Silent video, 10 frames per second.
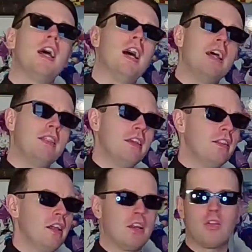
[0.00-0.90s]
and then,
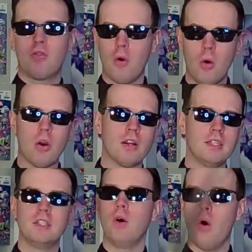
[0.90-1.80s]
like, Thor,
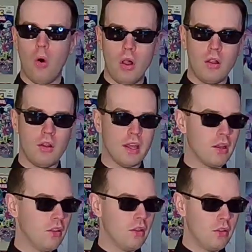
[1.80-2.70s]
and
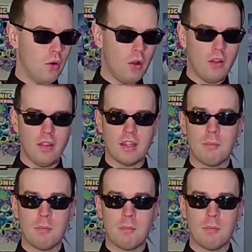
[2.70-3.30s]
the